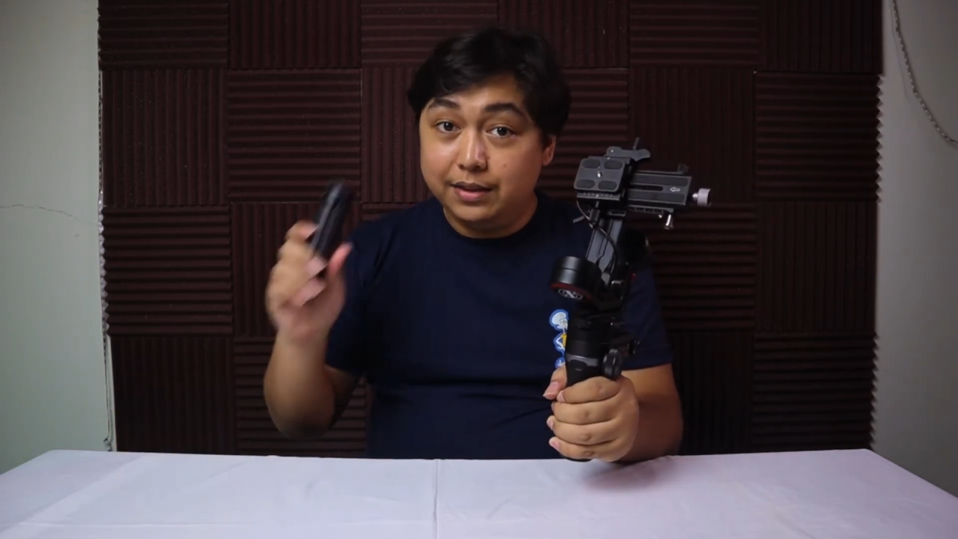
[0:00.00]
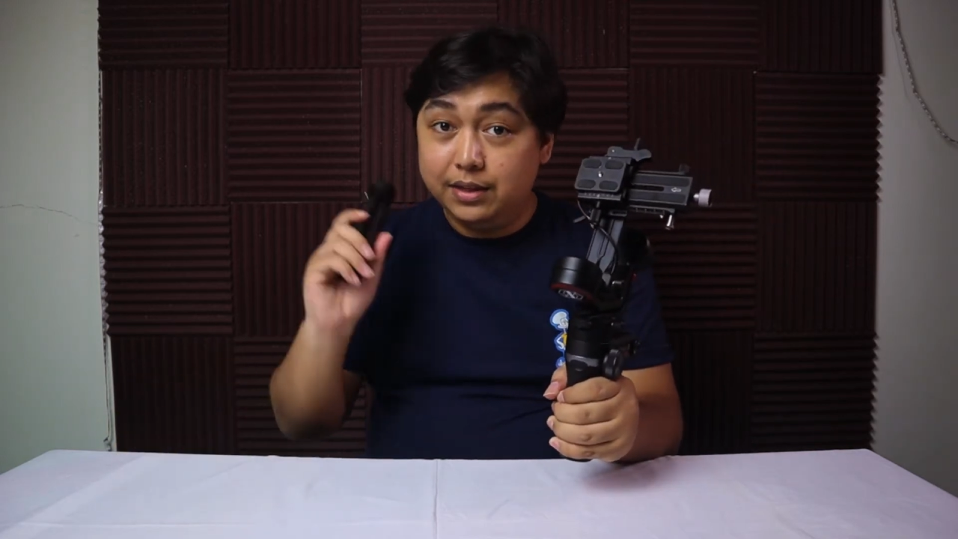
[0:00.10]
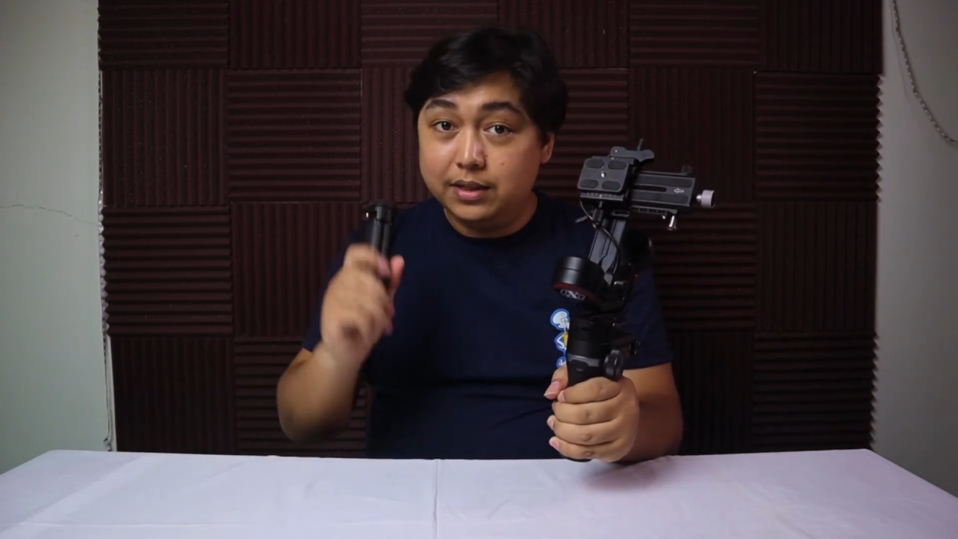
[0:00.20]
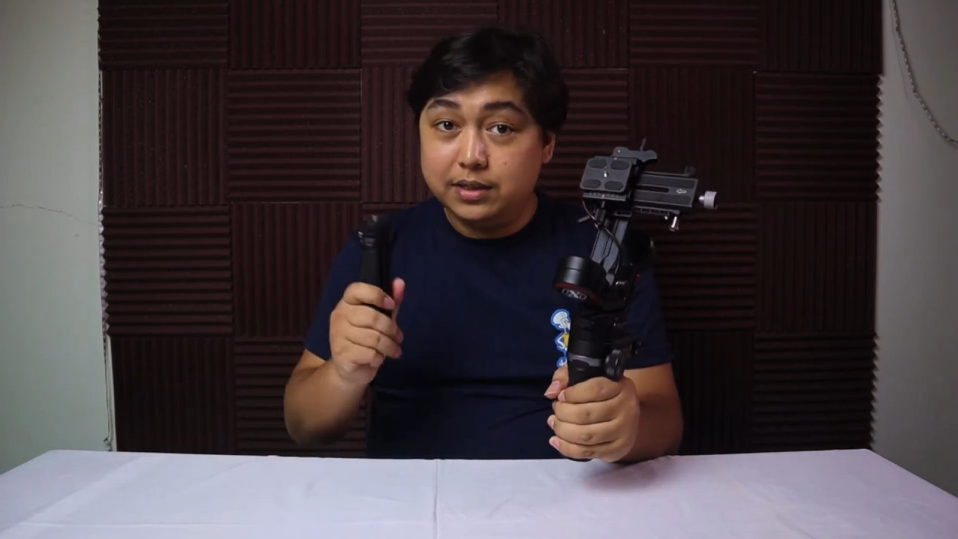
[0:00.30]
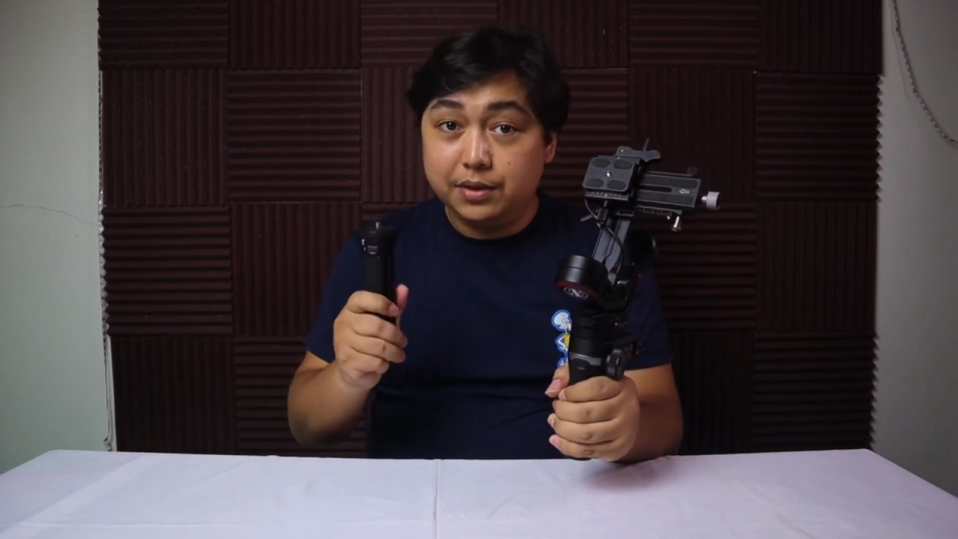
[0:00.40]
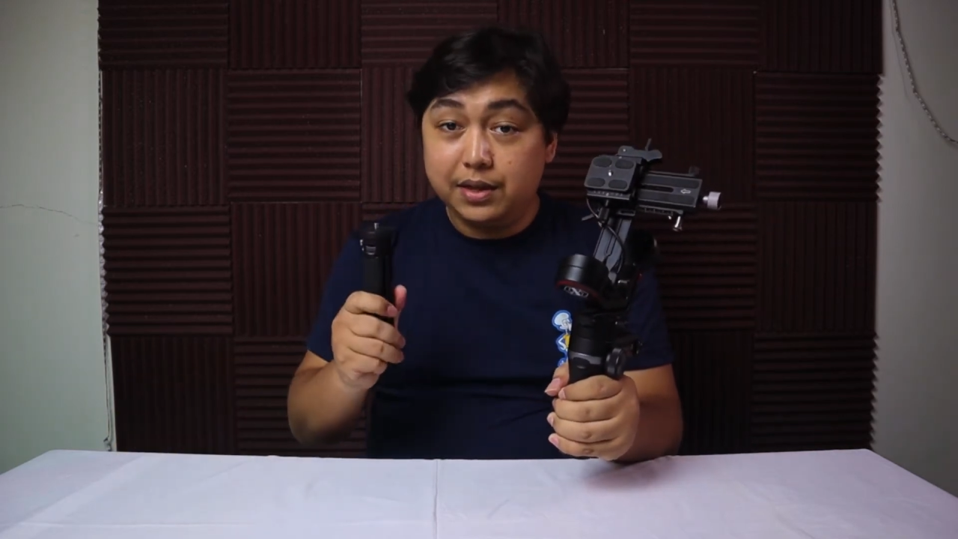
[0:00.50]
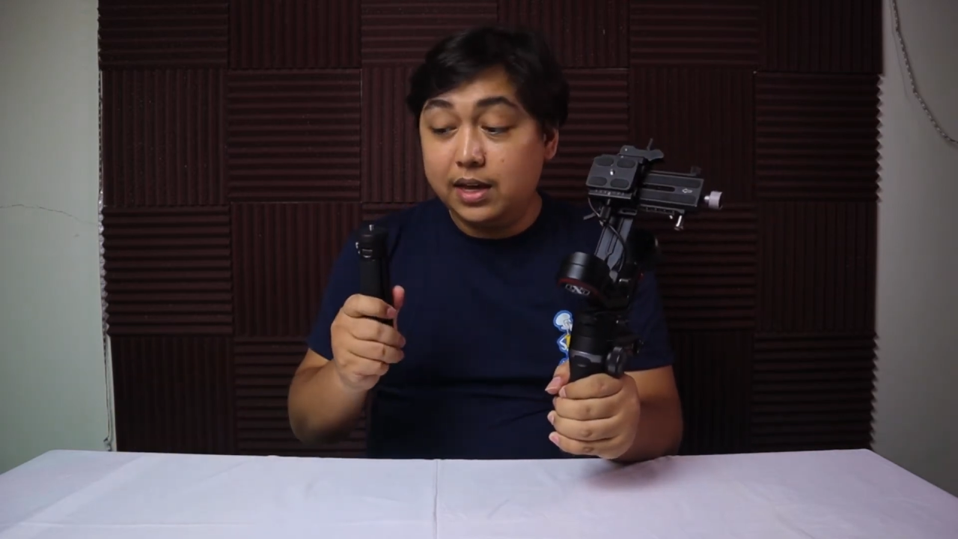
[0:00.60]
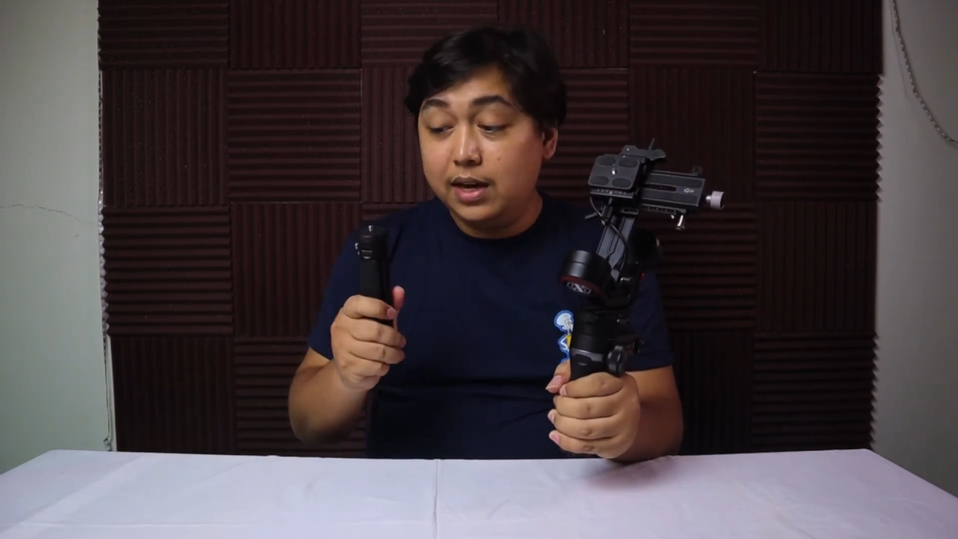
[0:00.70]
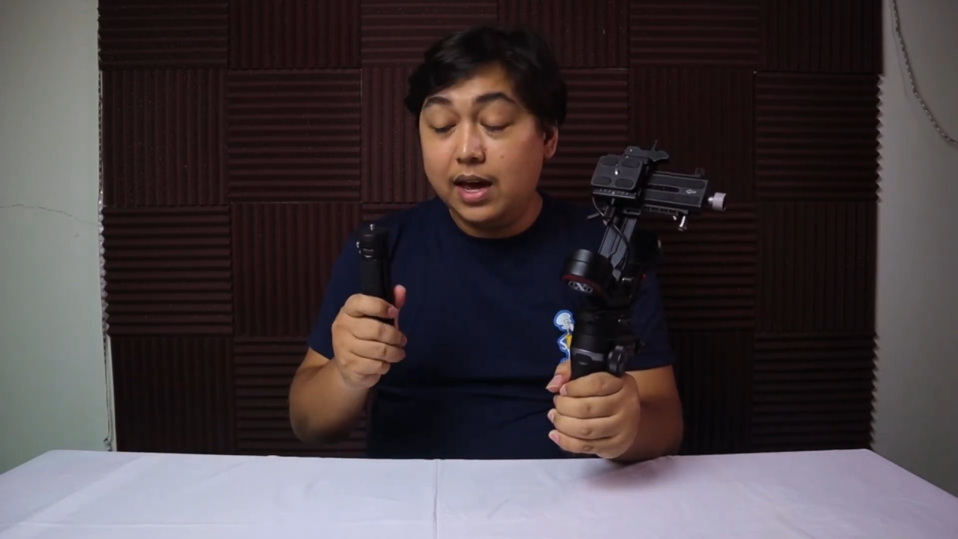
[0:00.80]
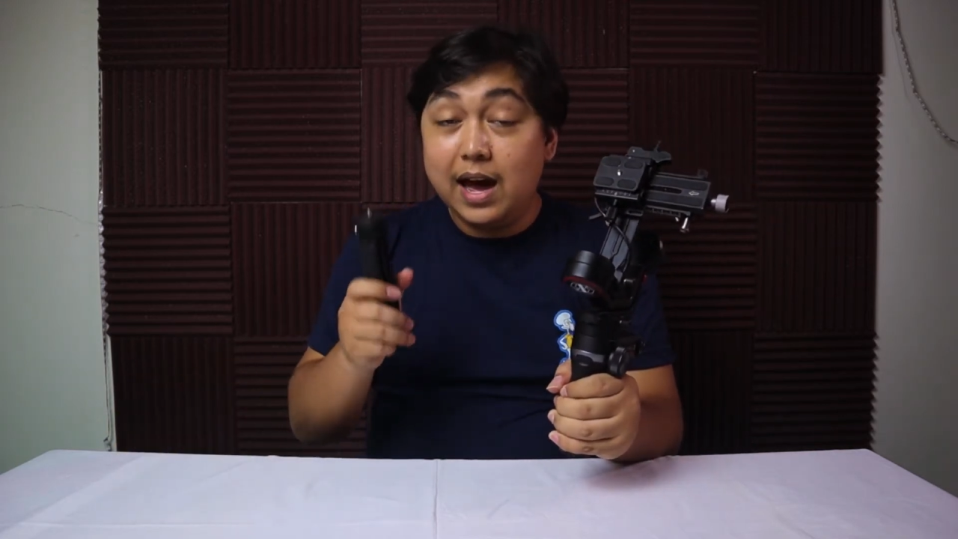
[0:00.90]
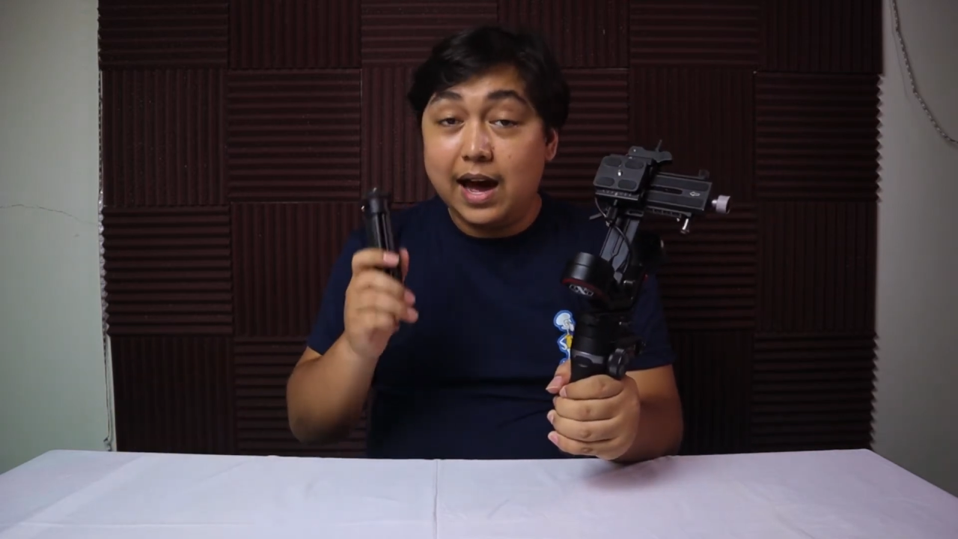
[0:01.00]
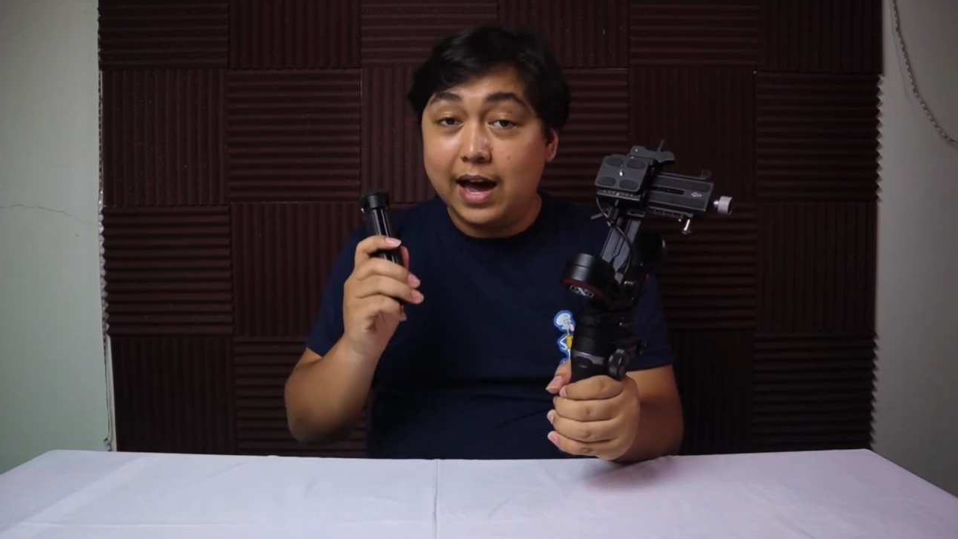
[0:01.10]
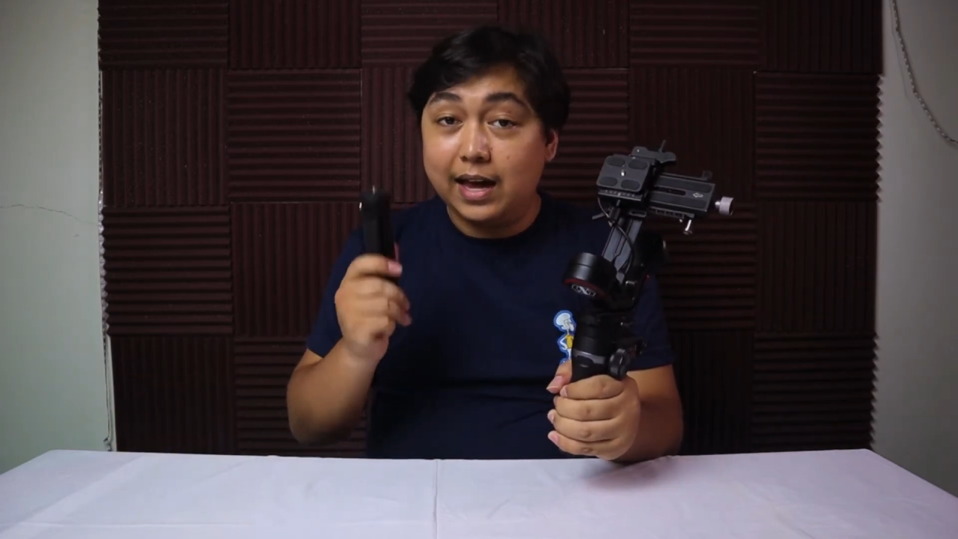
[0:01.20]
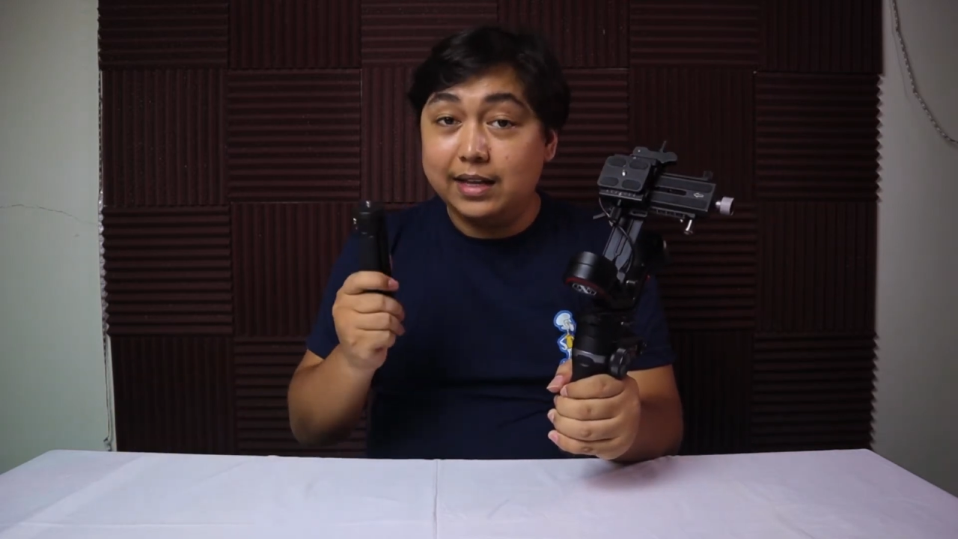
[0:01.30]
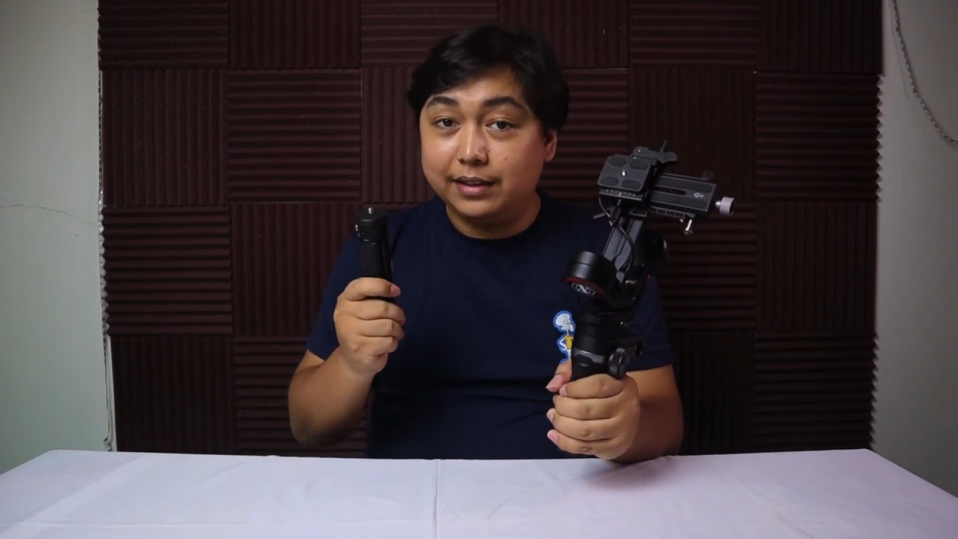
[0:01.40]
this thing I